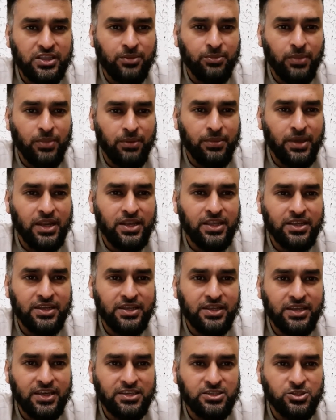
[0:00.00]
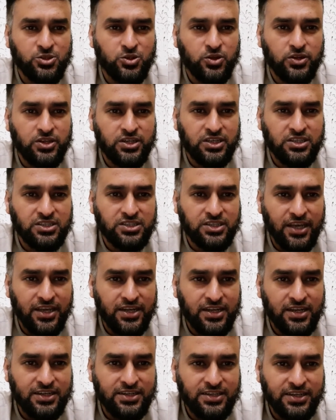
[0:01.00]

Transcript: the mammalian gastrointestinal